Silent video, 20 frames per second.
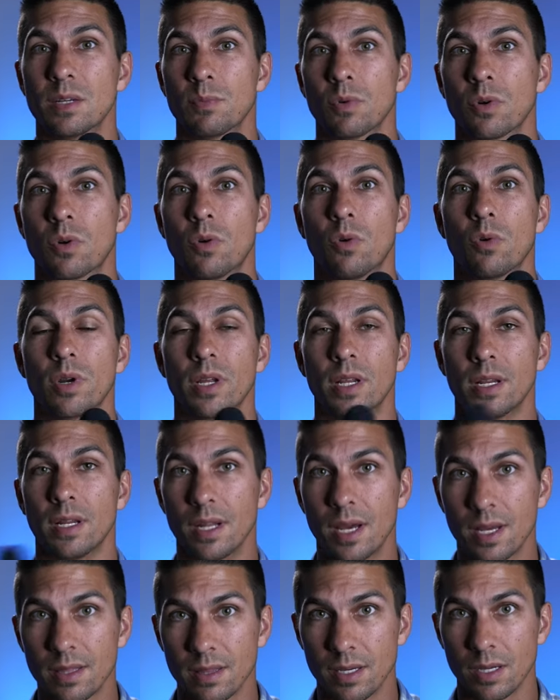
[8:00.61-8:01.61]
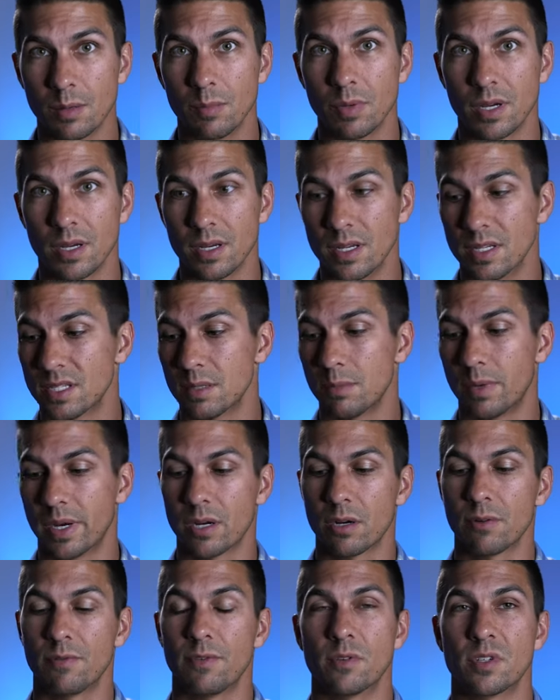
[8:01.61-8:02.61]
up recording nothing because the
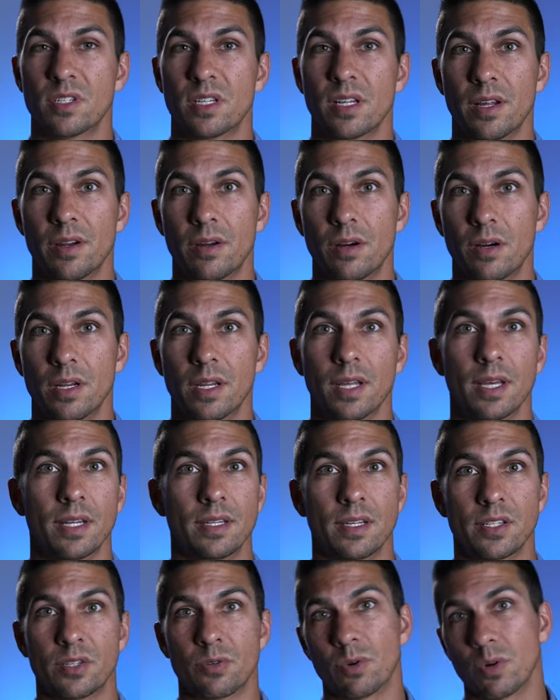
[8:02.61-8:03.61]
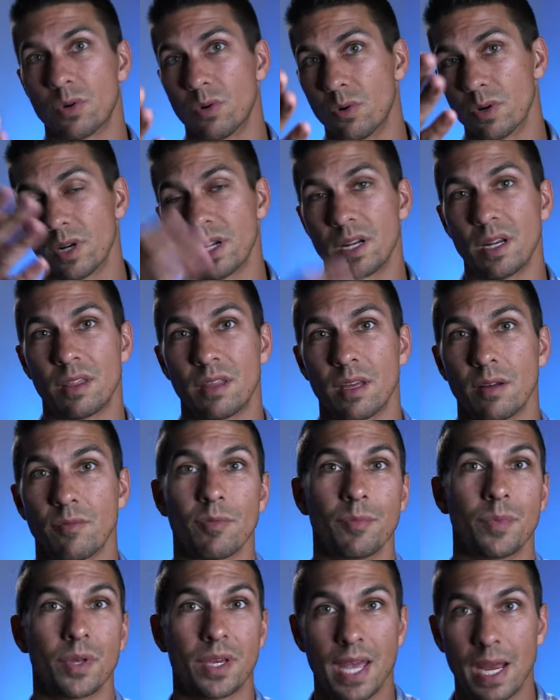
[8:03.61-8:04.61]
microphone's not on. It doesn't record anything
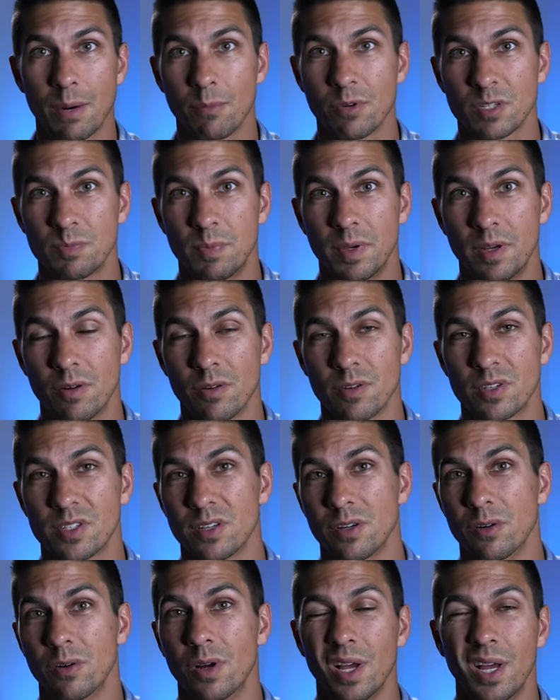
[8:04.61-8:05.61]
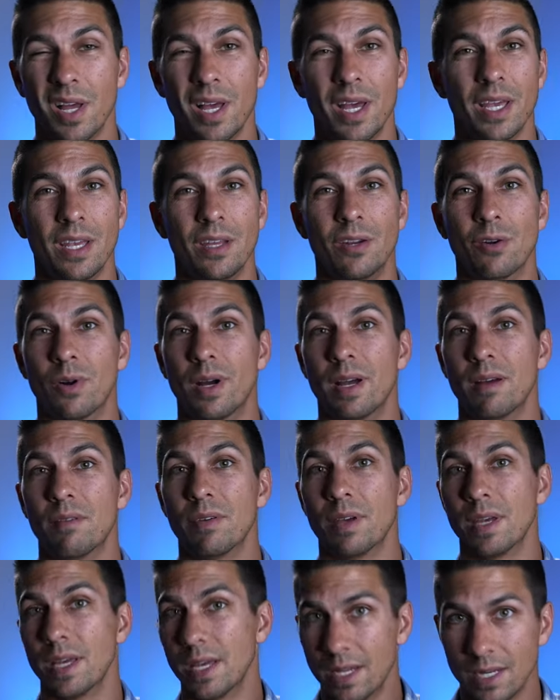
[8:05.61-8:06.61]
from the camera speaker, so you don't
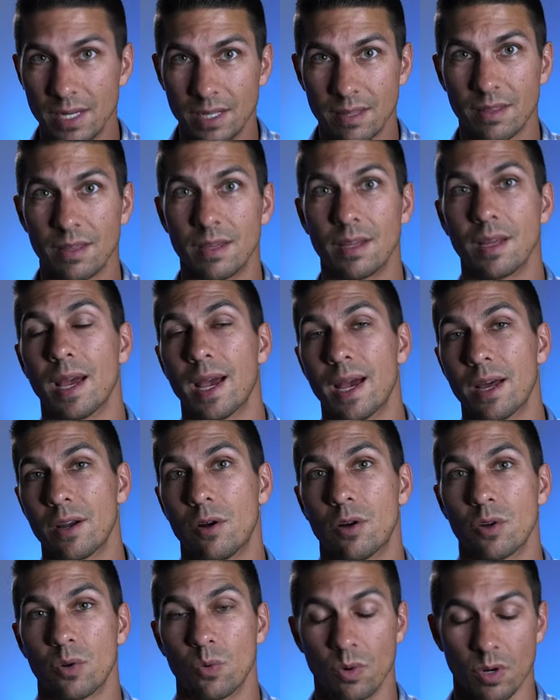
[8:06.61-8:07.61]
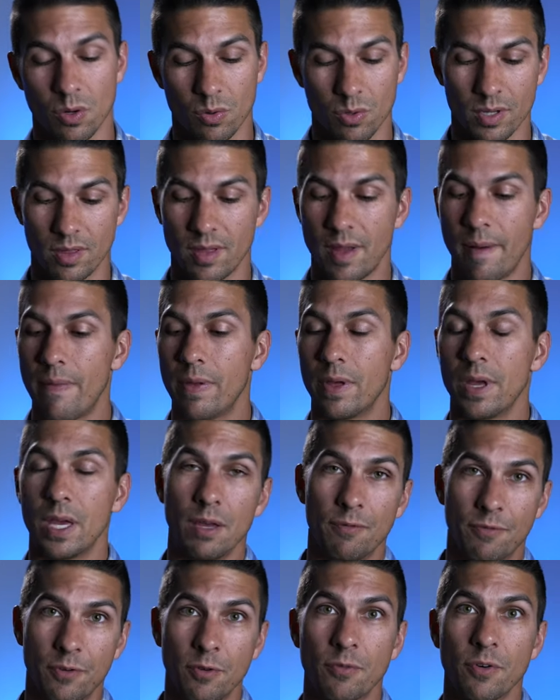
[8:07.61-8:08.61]
have anything at all to work with
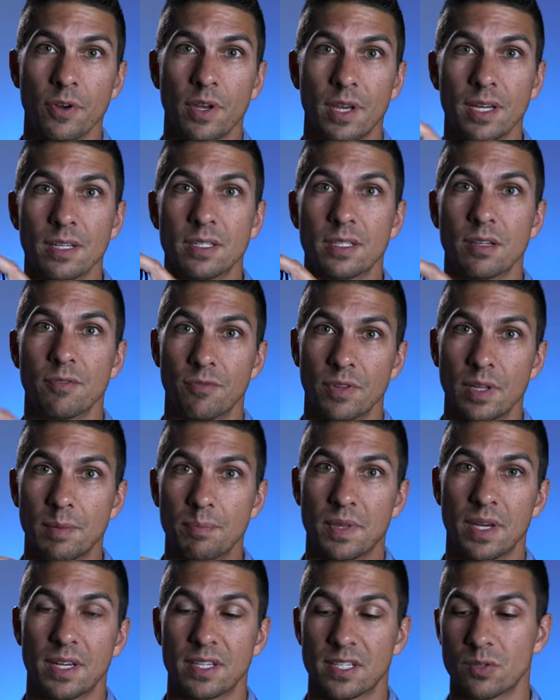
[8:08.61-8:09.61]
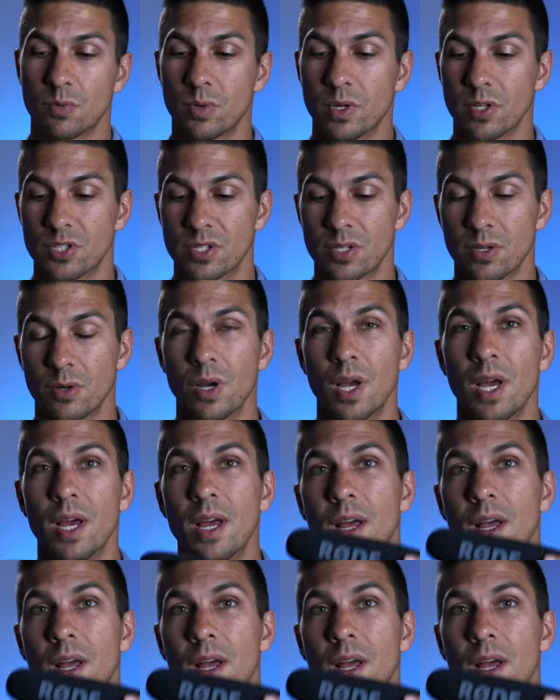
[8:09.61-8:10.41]
if you forget to flip that switch. So